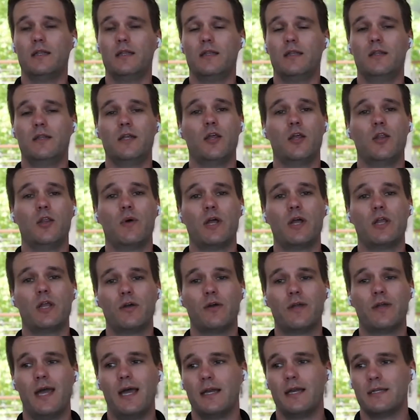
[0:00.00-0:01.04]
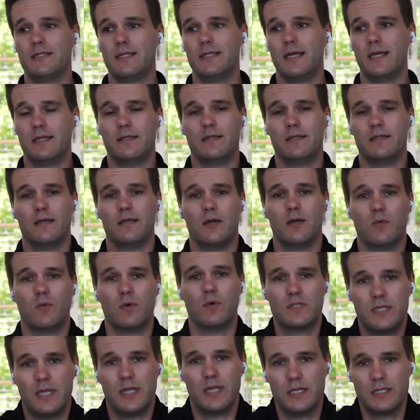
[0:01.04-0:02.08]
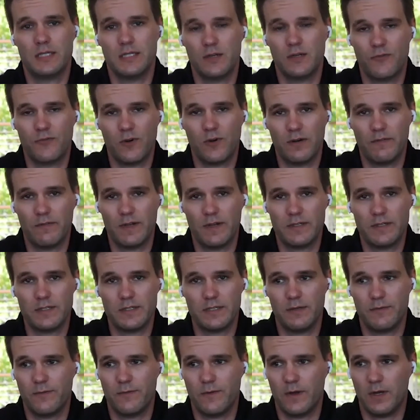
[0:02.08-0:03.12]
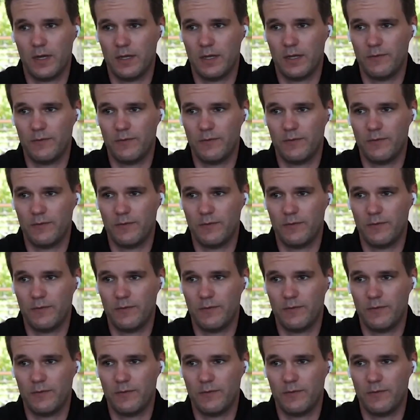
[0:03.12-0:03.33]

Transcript: the other way to look at it is that uh, what stands in front of us if uh,